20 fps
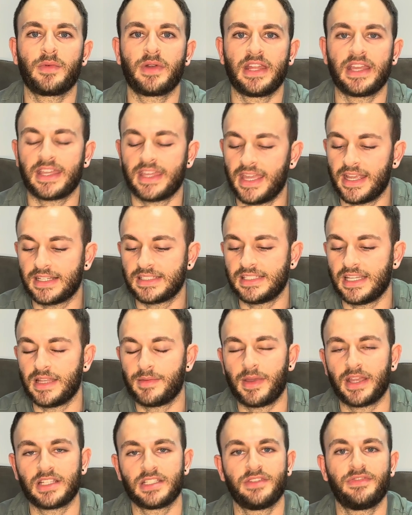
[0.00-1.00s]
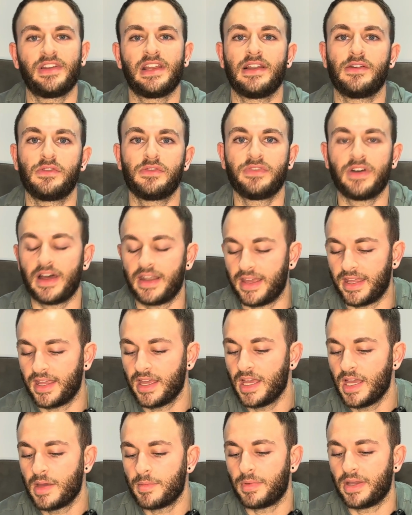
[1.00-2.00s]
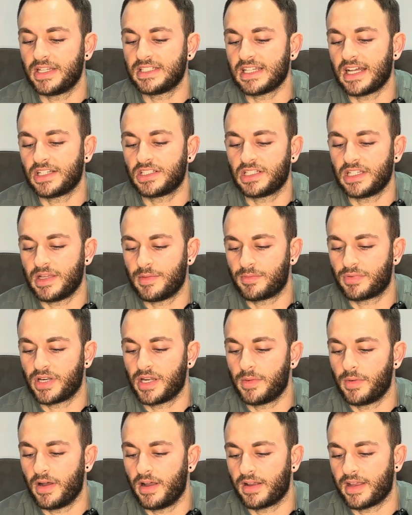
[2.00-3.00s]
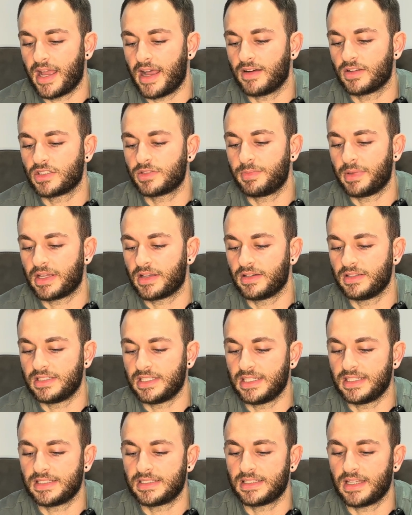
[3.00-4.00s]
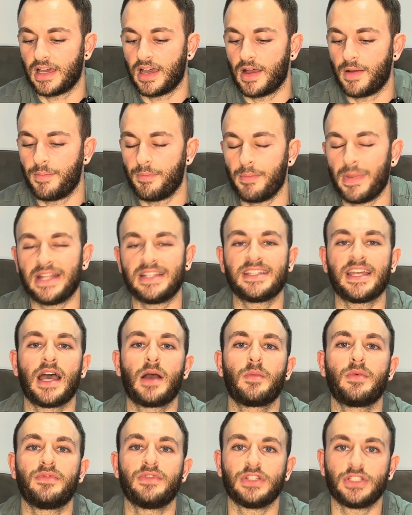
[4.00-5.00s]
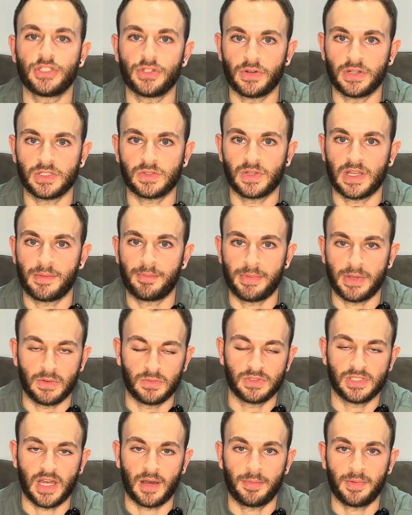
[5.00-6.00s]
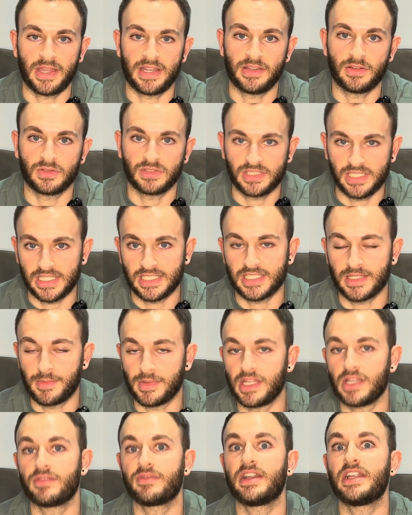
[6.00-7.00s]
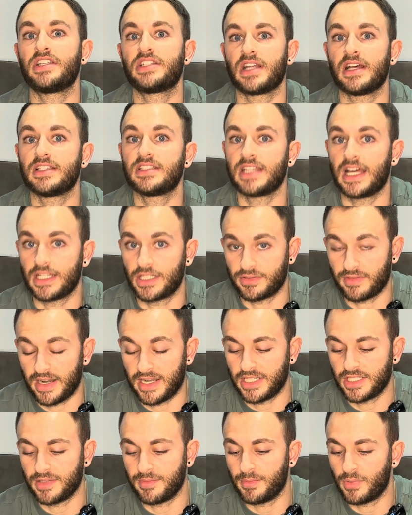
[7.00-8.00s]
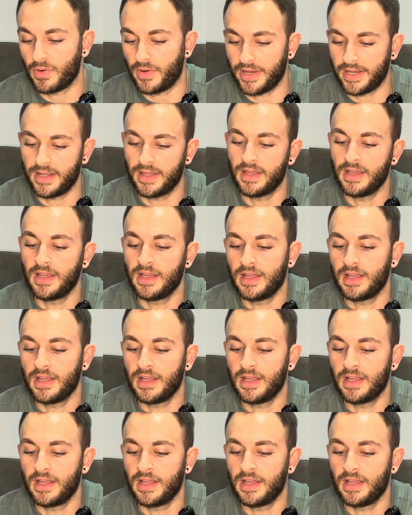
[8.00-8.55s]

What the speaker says: When it kicks in, it makes you feel all funny, but it's actually in pre-workouts because it's meant to help with endurance when it builds up in your system and you reach that saturation point.